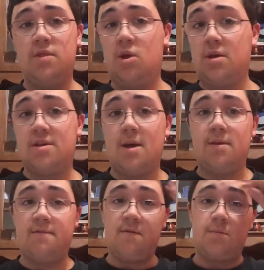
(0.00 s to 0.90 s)
The only time
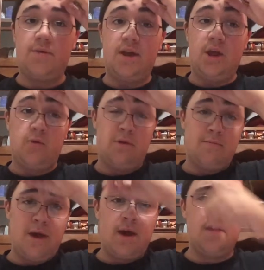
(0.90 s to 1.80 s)
they've ever played in Green
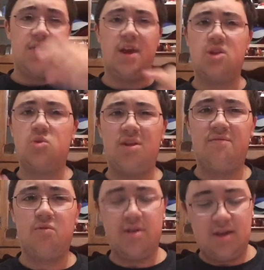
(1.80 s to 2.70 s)
Bay, I think, in
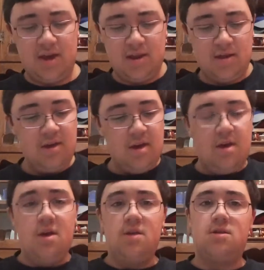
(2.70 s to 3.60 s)
2014.
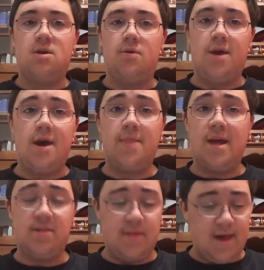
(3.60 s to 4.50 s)
So yeah,
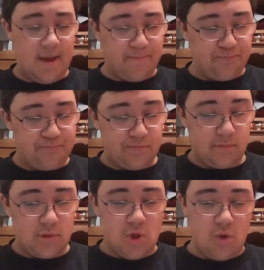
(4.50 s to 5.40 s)
that's that.
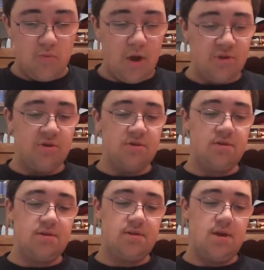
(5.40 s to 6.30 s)

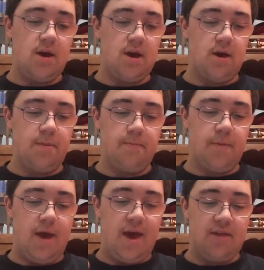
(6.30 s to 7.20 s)
Rodgers um,
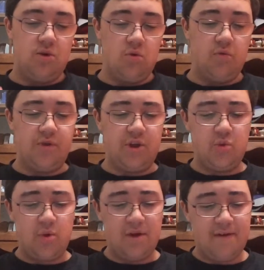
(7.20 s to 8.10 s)
has over
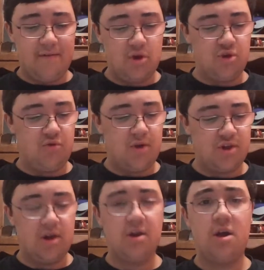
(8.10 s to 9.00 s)
2,500
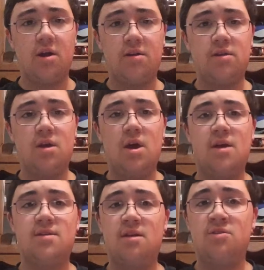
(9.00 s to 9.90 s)
rushing yards
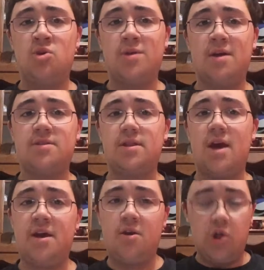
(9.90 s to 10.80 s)
since
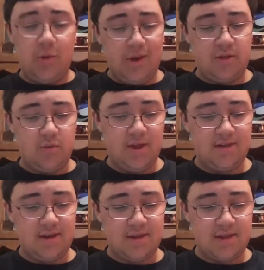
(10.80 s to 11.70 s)
2009 all the way to
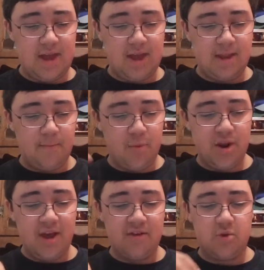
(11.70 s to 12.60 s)
2016, and
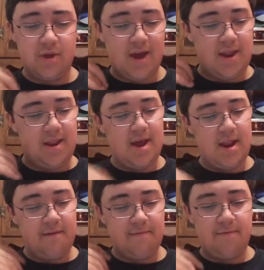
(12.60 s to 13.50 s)
Brady has only had
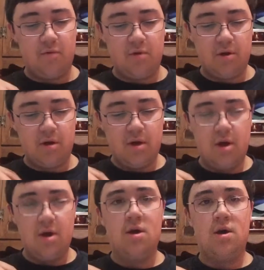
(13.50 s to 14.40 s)
94,
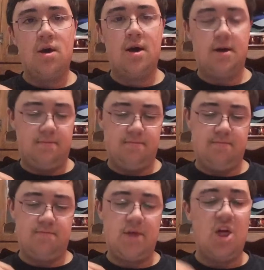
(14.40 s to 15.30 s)
um,
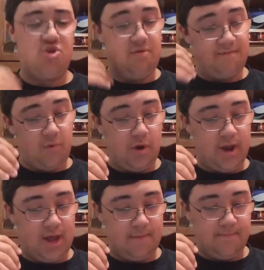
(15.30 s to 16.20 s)

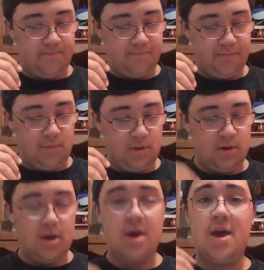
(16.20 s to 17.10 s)
940
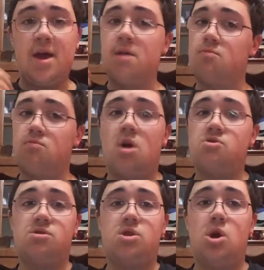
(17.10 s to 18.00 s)
and
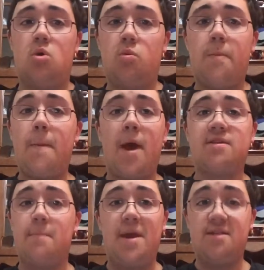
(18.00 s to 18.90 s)
Rodgers, you know, has
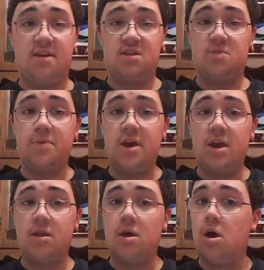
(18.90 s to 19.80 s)
amazing
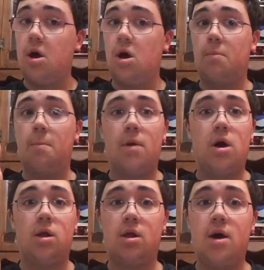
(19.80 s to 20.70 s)
speed,
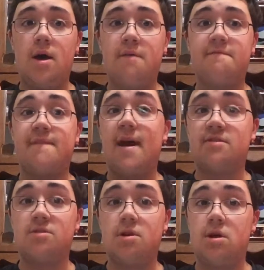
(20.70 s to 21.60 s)
a lot
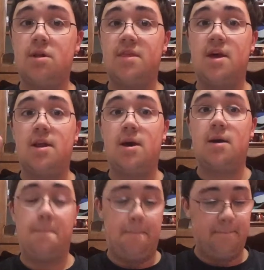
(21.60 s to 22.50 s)
faster than
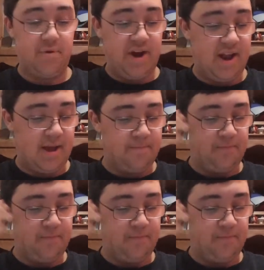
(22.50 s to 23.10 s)
um, Brady.